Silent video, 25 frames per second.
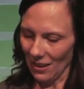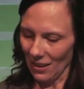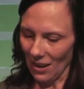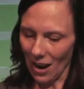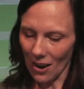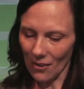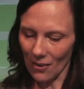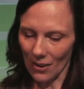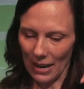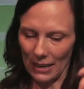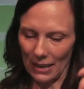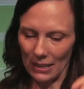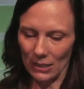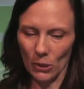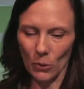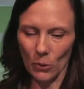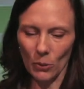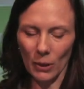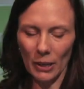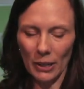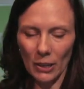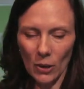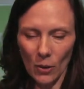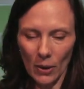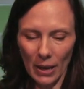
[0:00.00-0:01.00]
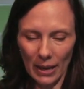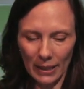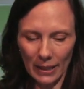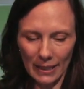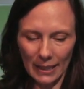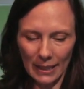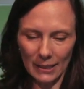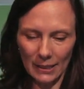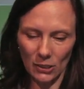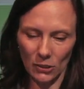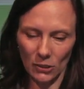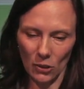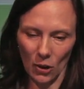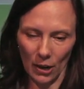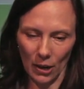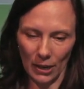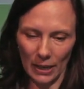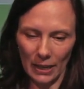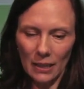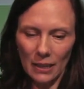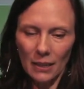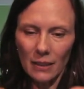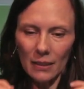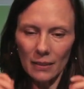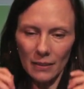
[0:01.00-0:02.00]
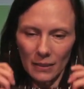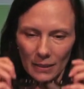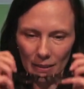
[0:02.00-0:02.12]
All right, so we're going to go ahead and get started.